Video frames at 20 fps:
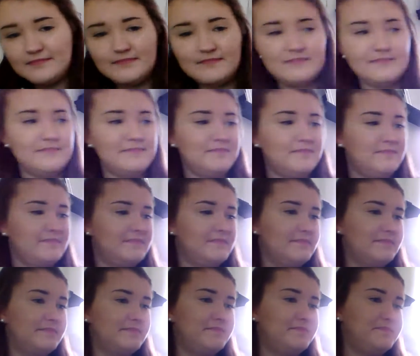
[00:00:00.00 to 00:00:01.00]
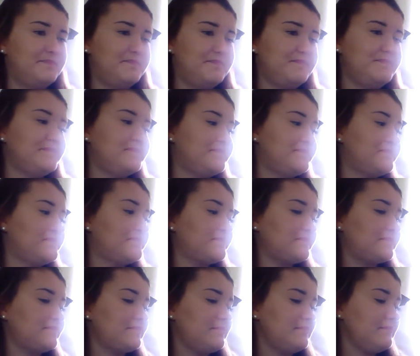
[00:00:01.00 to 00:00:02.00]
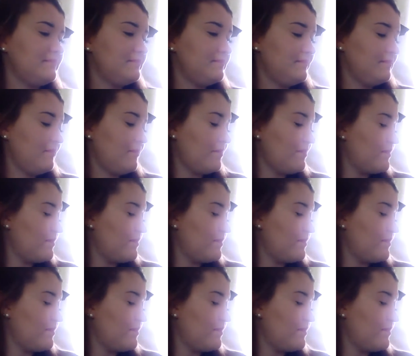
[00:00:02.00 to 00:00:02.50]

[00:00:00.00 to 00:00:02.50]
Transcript: No one is speaking in this clip.